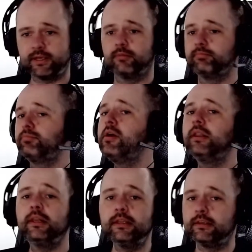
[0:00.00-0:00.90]

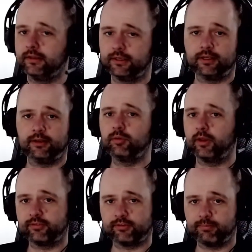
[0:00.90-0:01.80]
completely
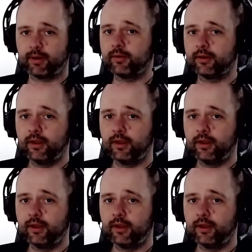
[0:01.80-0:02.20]
clueless about.